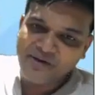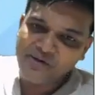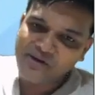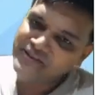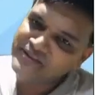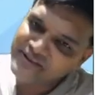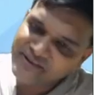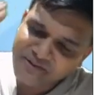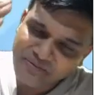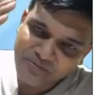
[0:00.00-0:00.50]

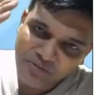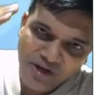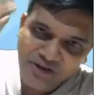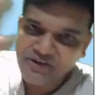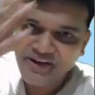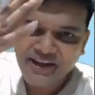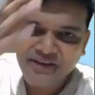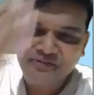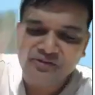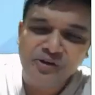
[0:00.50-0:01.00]
Okay, this is
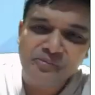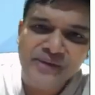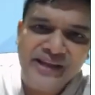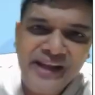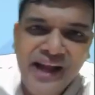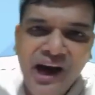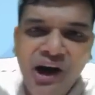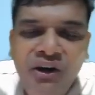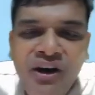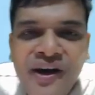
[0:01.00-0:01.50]
motivating for me
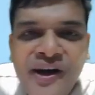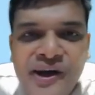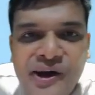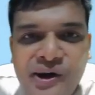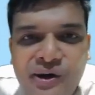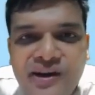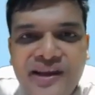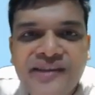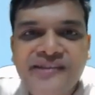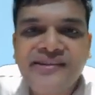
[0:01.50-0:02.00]
now.
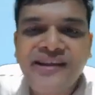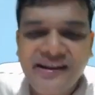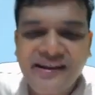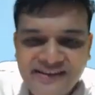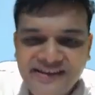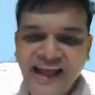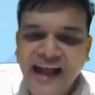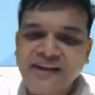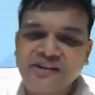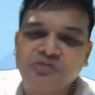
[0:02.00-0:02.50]
Okay,
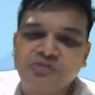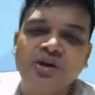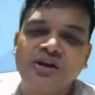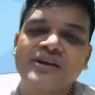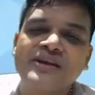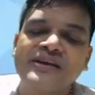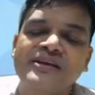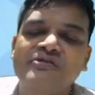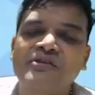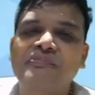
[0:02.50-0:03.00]
that's what
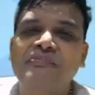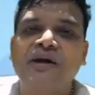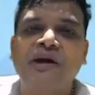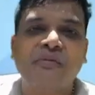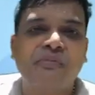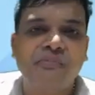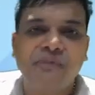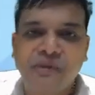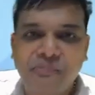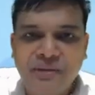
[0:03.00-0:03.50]
give it back.